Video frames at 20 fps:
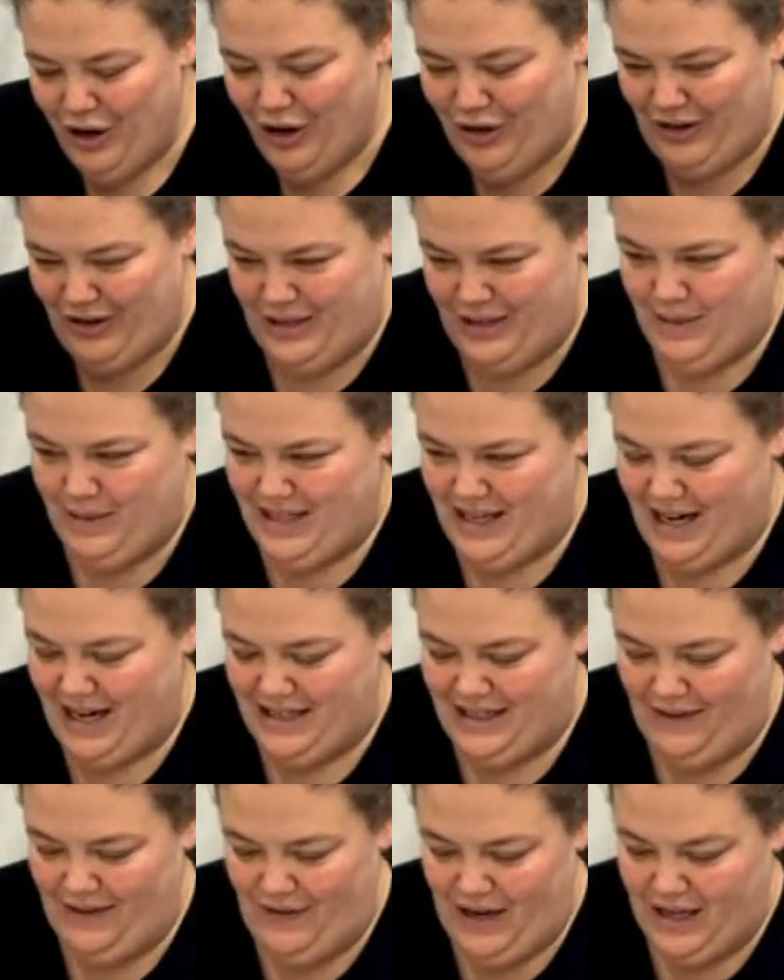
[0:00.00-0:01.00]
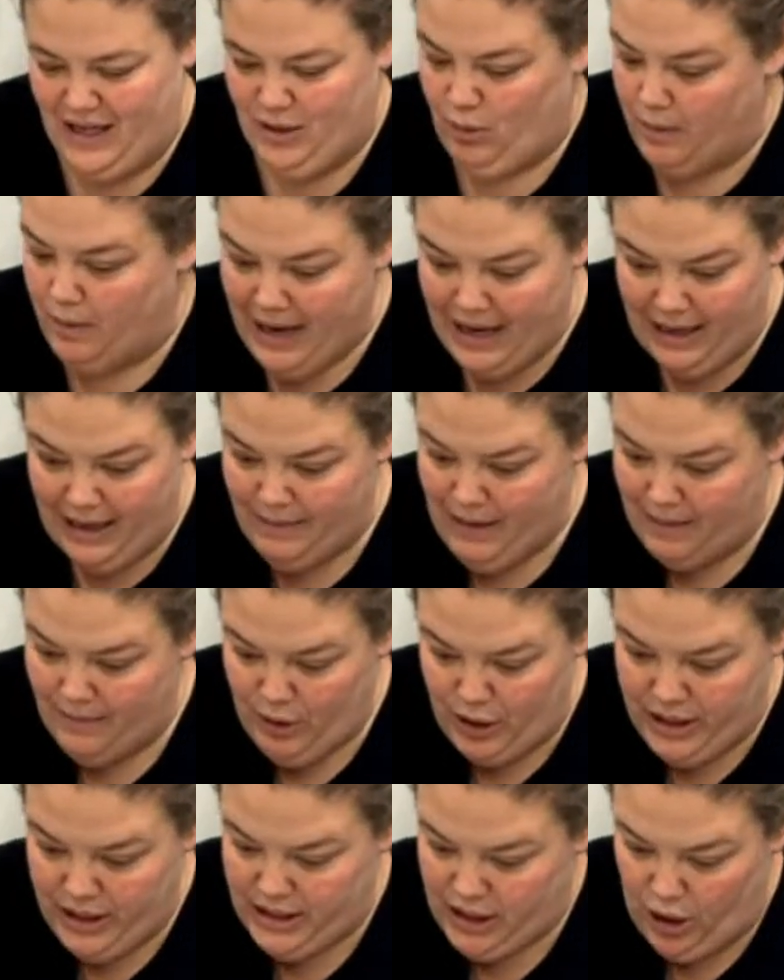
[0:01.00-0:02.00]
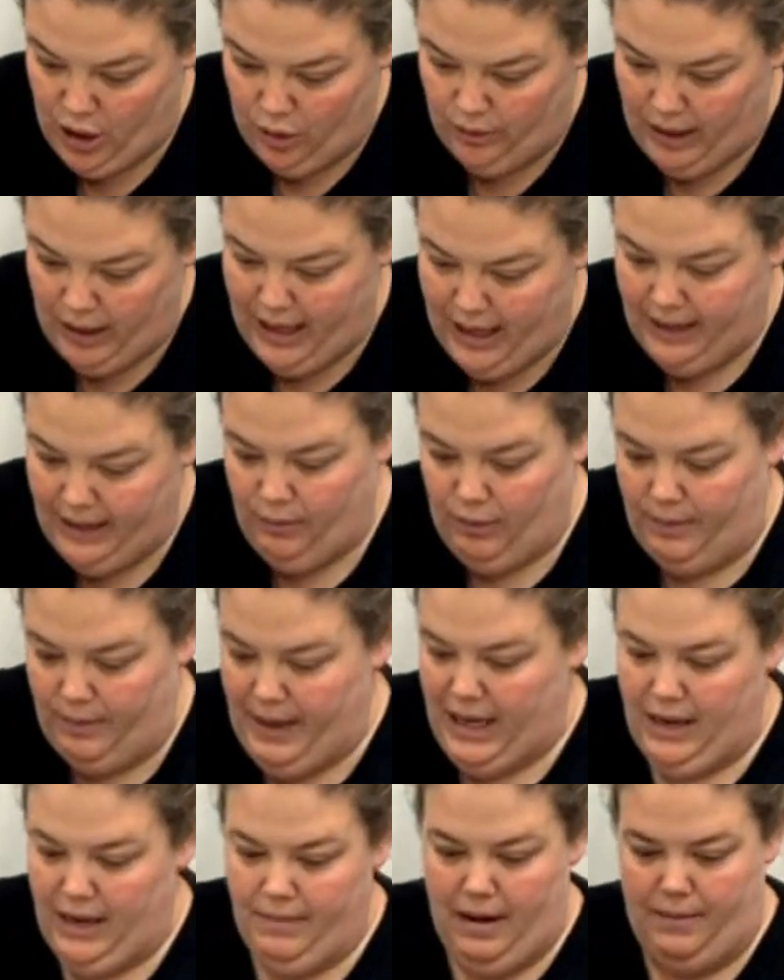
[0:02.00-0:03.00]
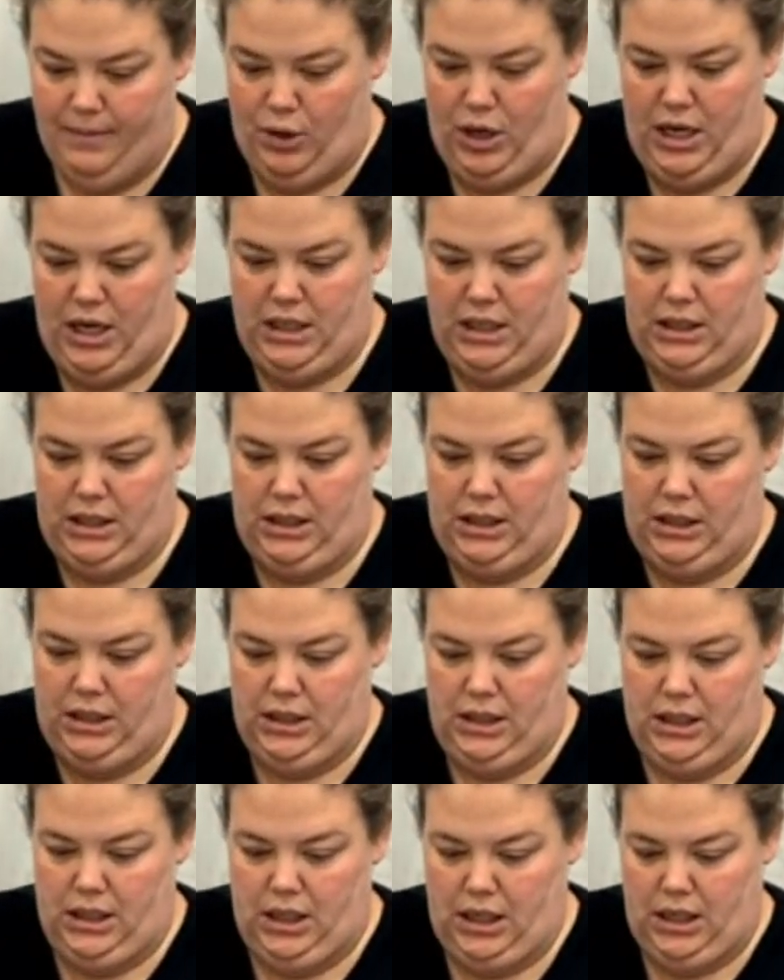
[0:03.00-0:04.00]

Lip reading: Christmas activities. We're making memories though, right? We're making memories.